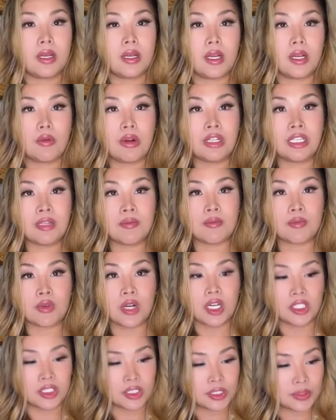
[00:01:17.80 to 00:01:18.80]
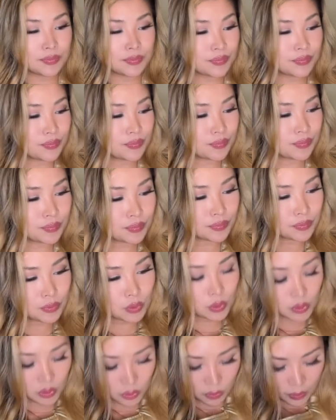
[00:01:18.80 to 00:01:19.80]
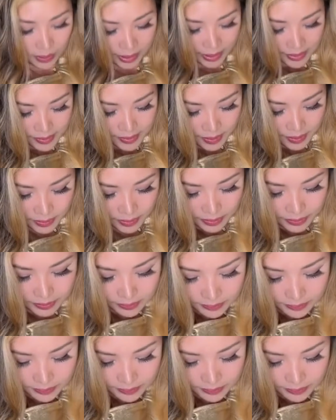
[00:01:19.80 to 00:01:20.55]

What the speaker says: Random brush. Don't know why it's here.